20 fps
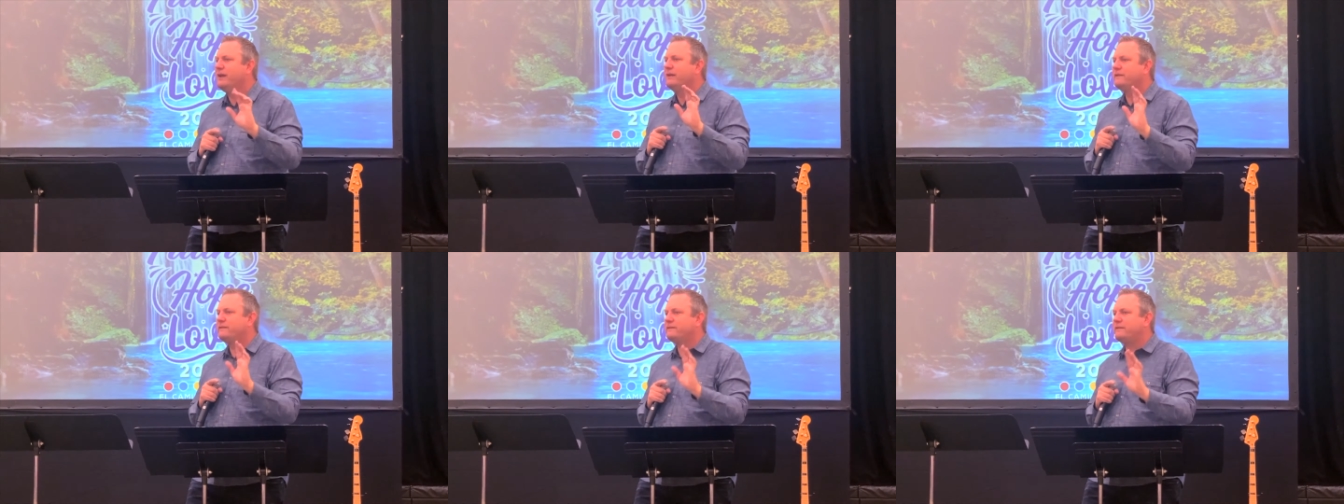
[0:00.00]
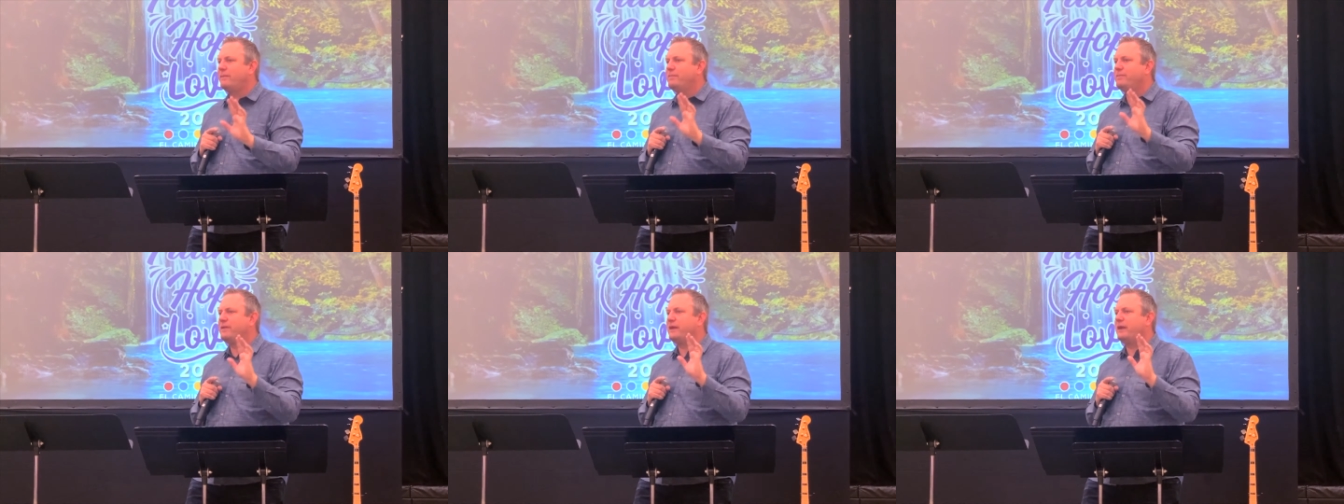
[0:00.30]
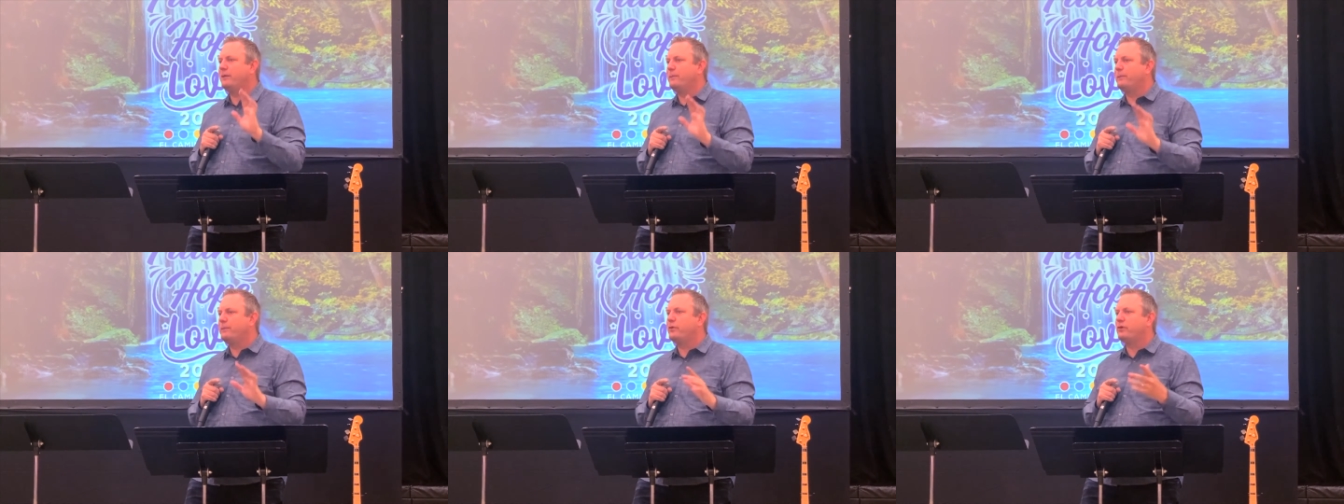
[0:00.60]

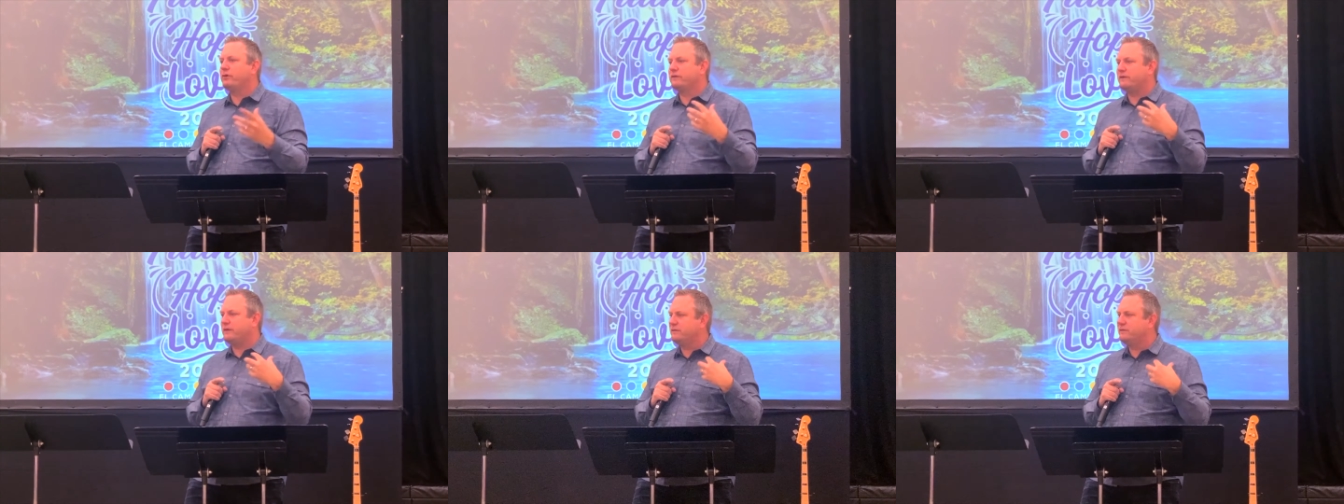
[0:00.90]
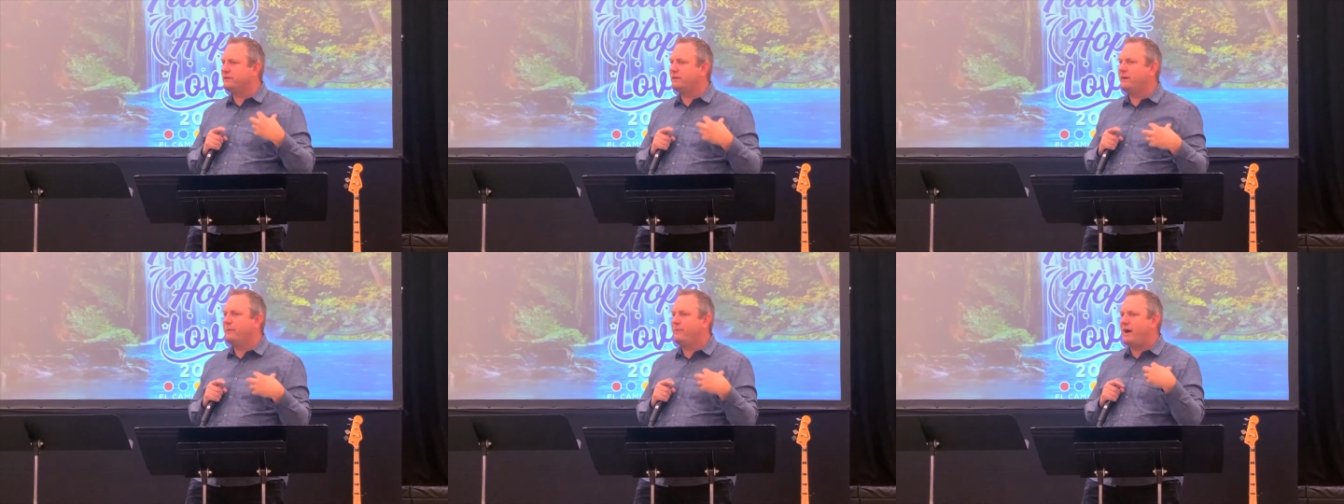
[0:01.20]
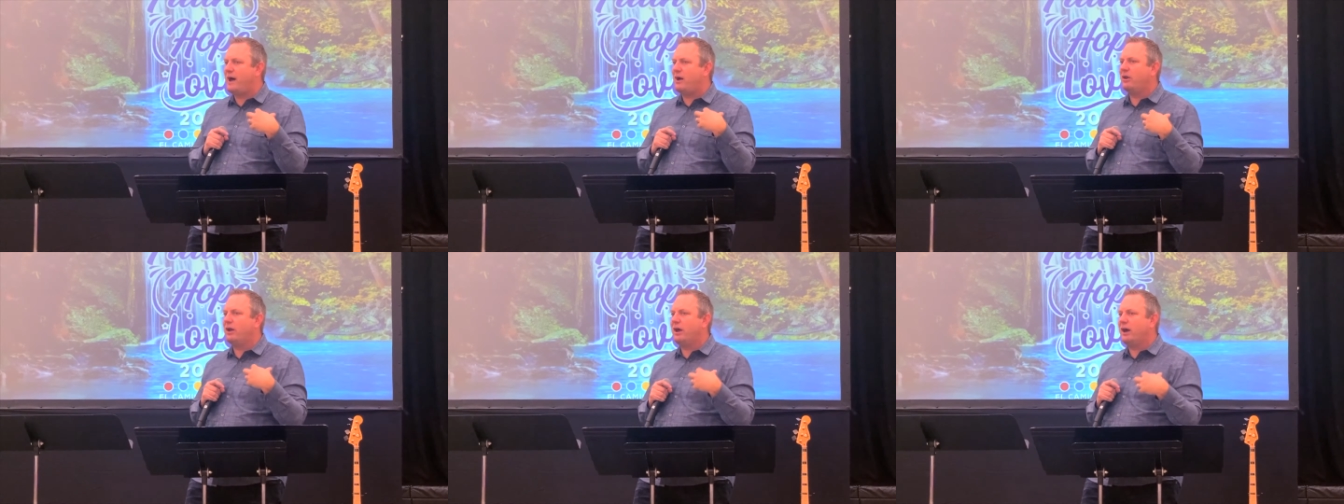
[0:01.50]
something important
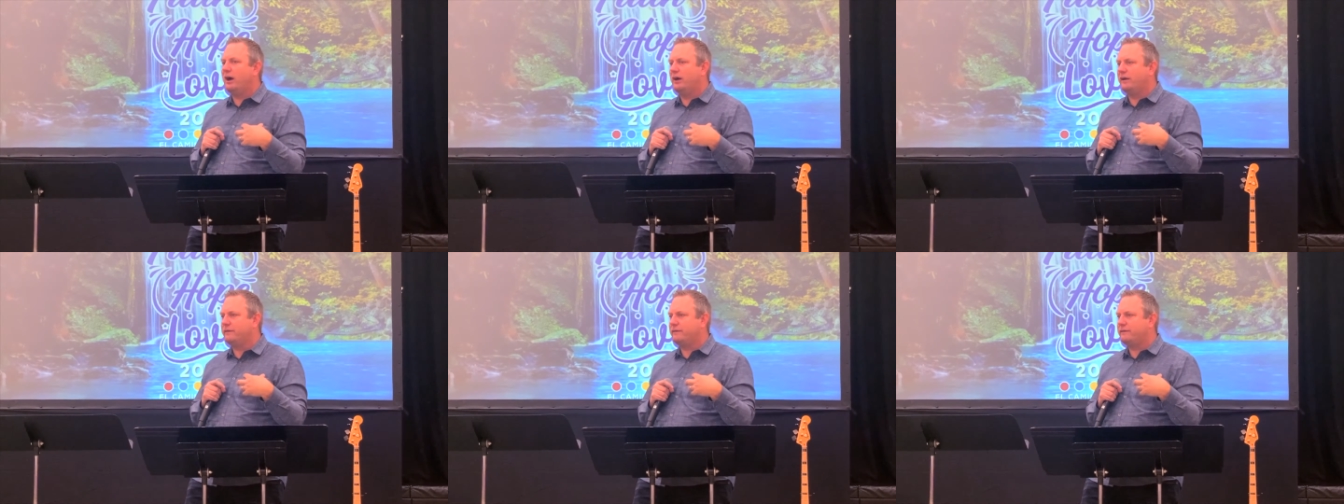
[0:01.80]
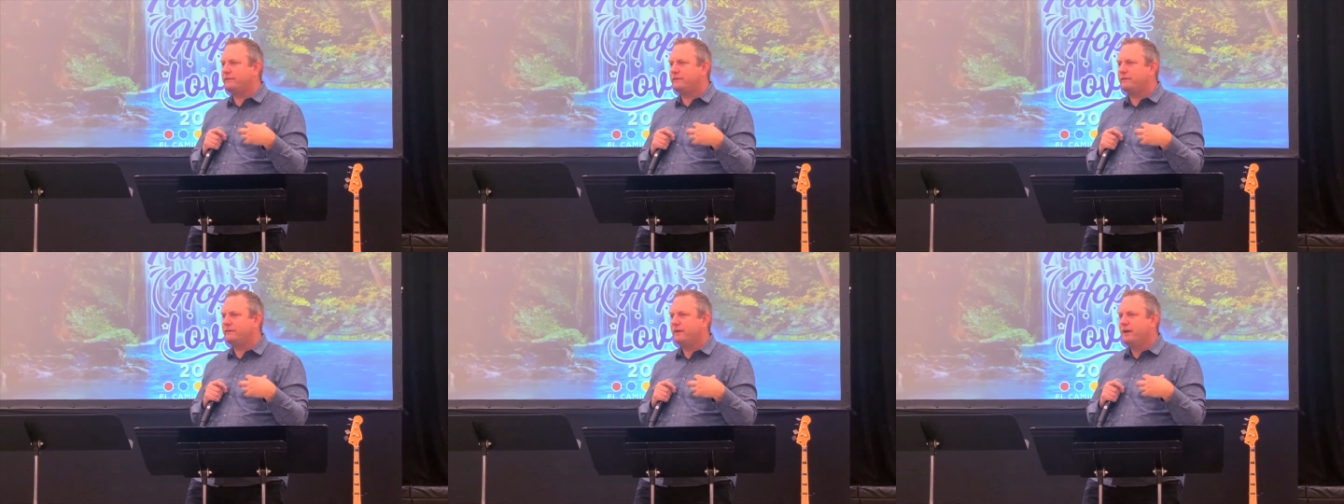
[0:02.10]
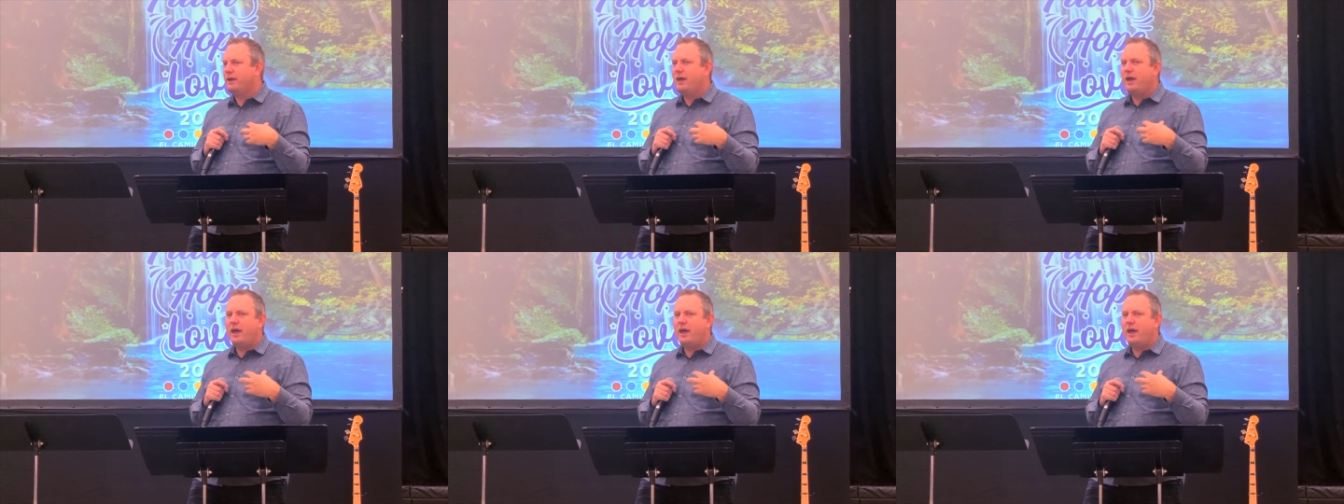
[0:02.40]
about us.